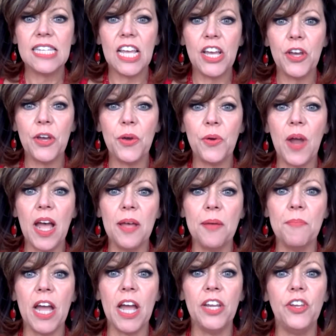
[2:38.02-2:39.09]
So
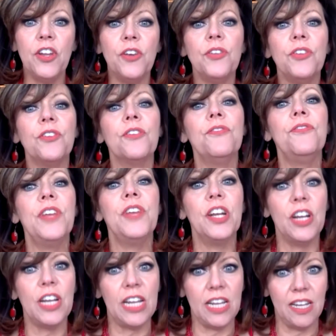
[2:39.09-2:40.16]
I know you're
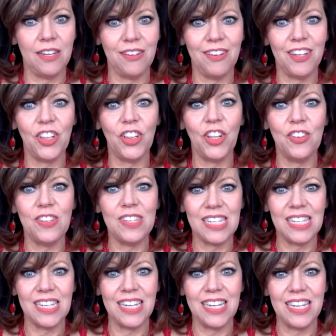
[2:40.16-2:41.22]
very
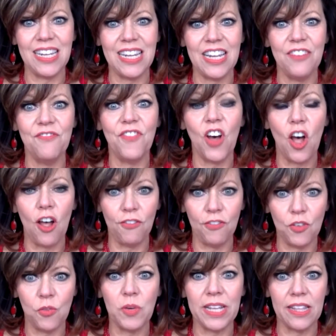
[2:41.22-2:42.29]
closely involved
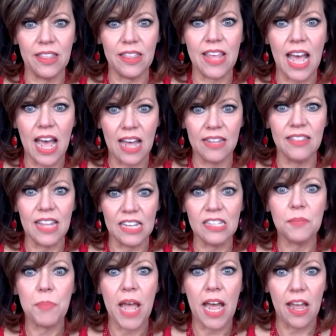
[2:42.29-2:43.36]
with that, and that's
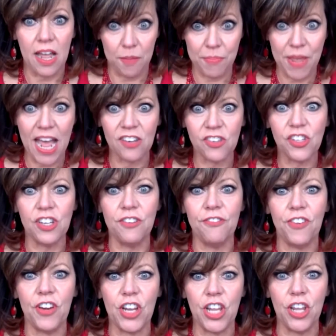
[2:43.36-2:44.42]
a passion
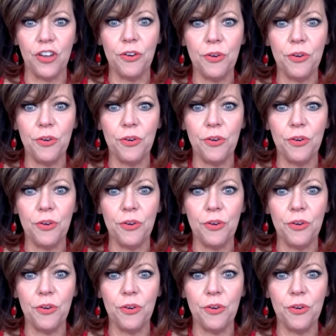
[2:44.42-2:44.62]
for you.